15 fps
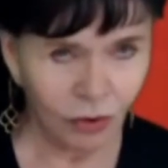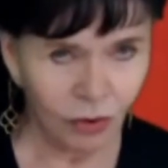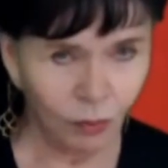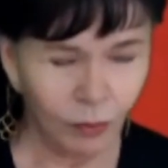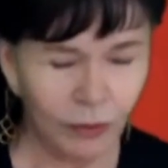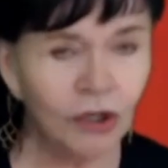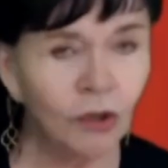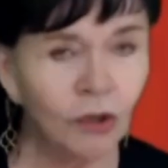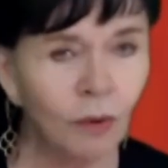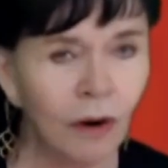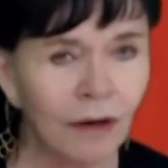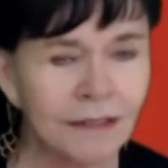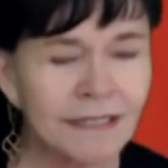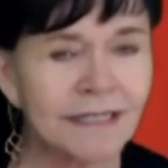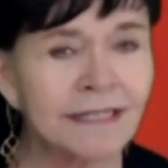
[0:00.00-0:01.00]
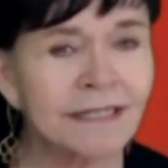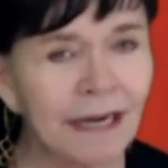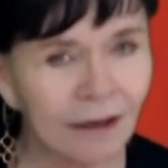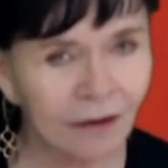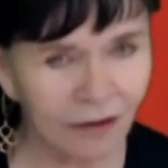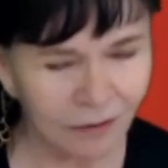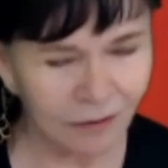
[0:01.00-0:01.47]
when you are
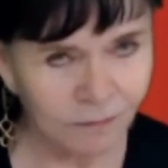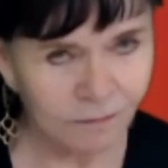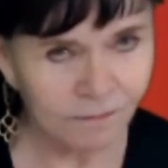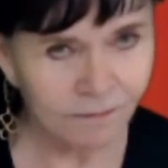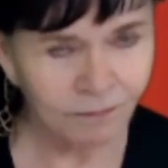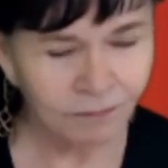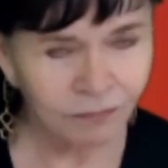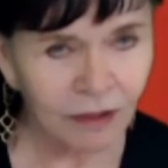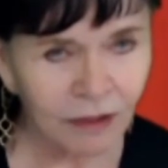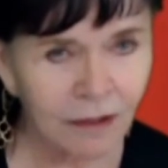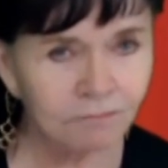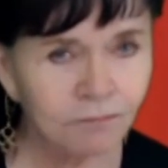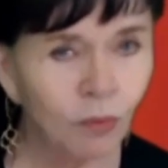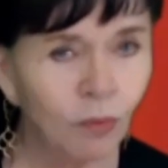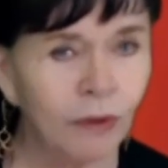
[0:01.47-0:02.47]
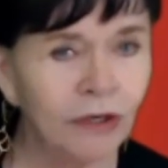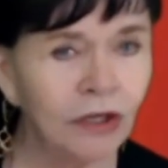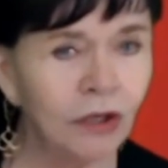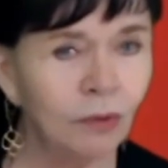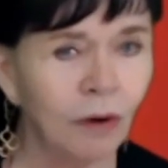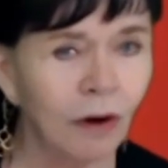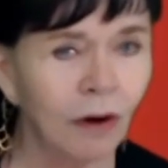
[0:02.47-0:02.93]
scared, when
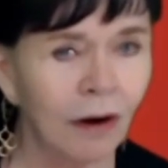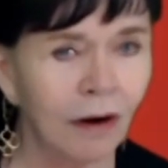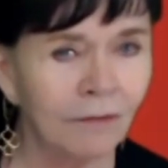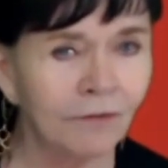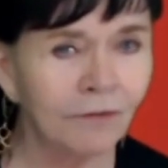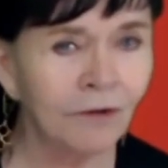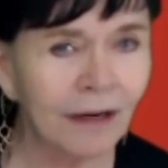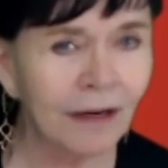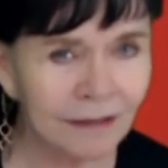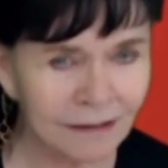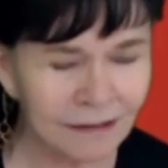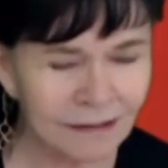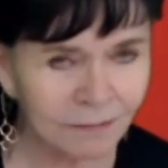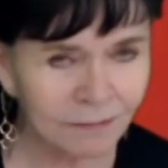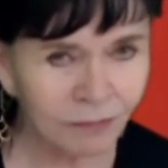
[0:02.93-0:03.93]
you are frightened,